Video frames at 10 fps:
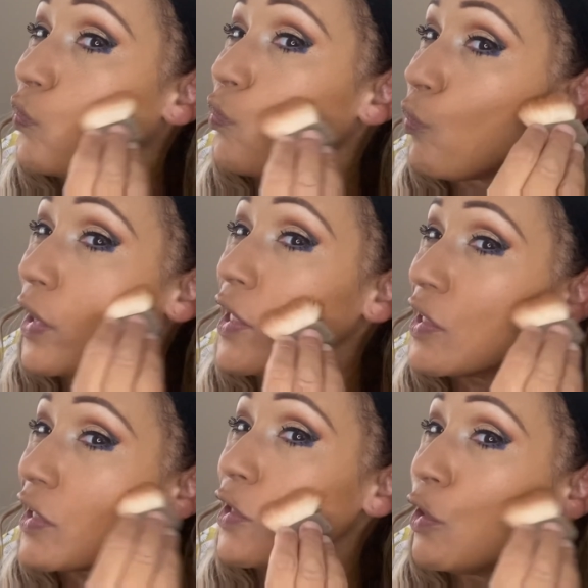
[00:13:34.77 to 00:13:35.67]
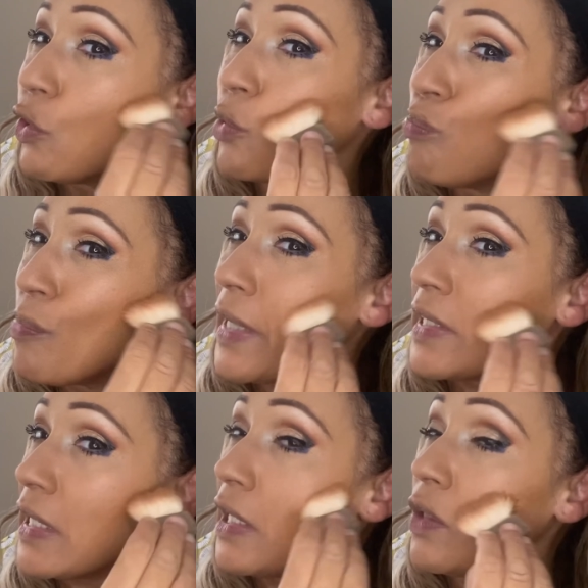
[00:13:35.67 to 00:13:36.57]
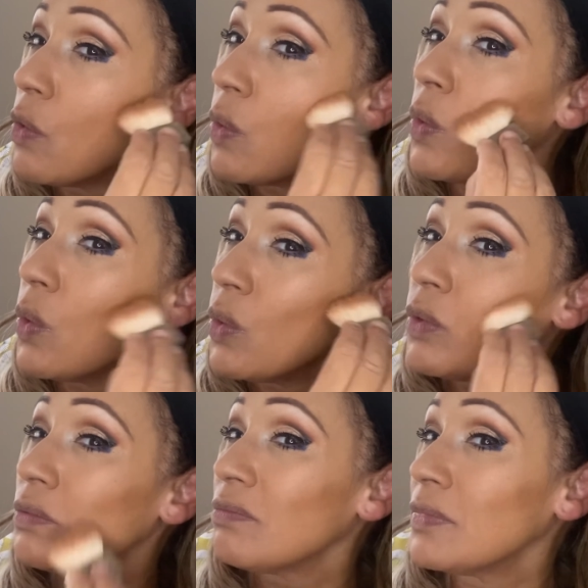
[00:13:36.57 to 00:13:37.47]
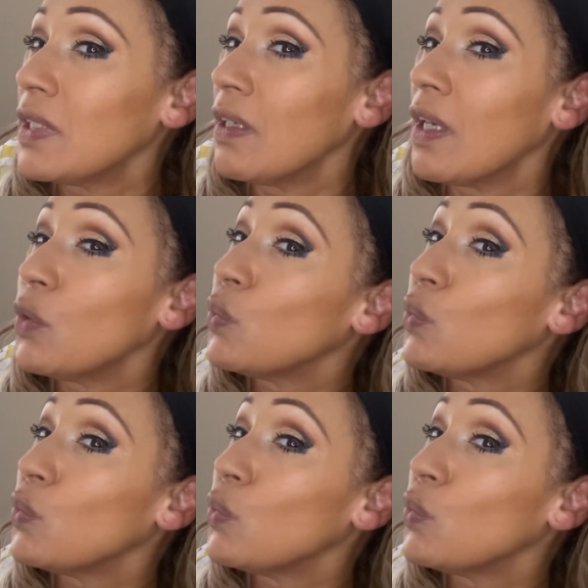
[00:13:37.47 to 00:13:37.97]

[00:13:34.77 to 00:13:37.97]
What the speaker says: but it doesn't look muddy or, you know,